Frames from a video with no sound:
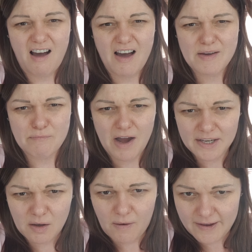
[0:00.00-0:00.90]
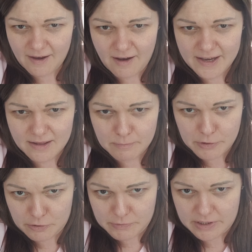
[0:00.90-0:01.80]
Mine are quite high at the
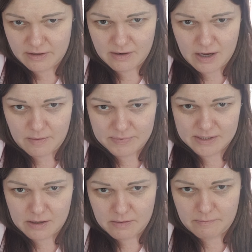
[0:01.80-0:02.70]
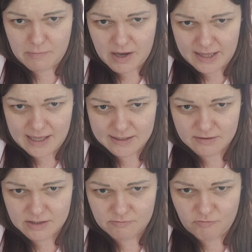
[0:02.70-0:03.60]
moment, so my
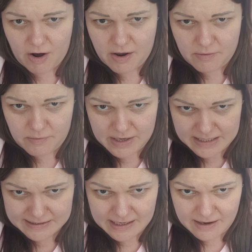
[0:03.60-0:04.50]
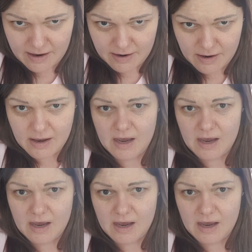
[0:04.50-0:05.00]
last row is here.